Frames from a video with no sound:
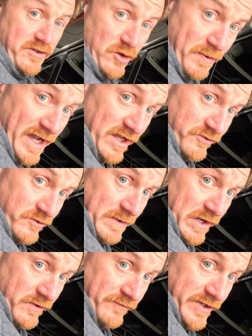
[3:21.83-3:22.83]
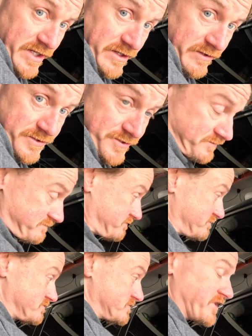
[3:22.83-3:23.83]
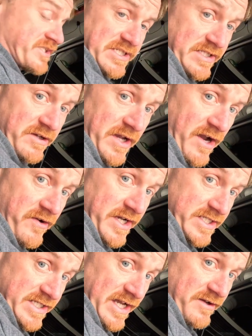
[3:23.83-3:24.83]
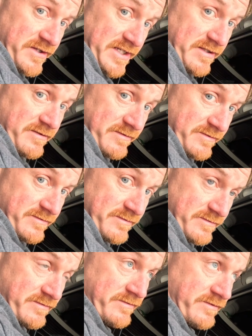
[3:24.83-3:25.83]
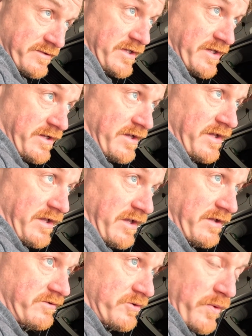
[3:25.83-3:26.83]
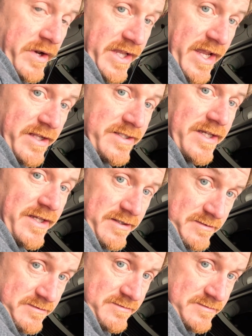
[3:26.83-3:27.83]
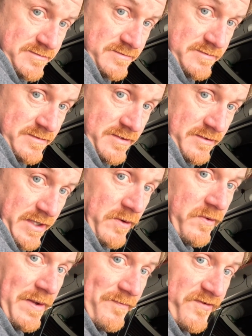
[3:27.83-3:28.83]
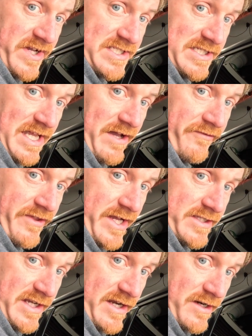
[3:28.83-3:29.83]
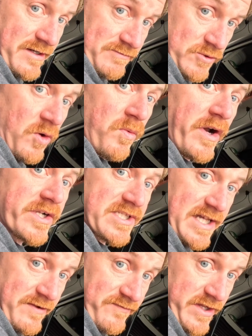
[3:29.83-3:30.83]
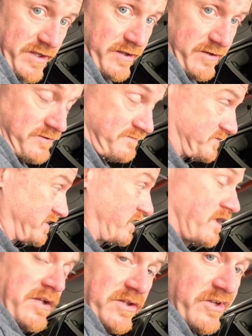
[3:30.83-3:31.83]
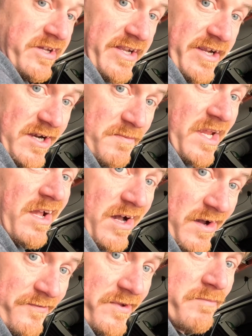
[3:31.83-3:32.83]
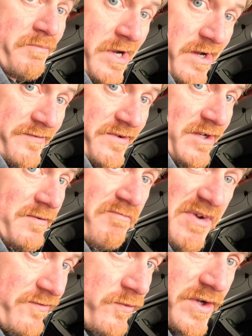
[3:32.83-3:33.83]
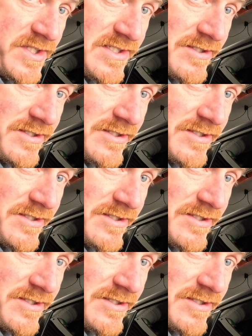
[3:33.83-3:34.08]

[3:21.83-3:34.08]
go back through my old videos. Listen to how I sounded in 2018. Like when I'm fixing that flat tire, go watch that video. You can hear me huffing, puffing. My voice is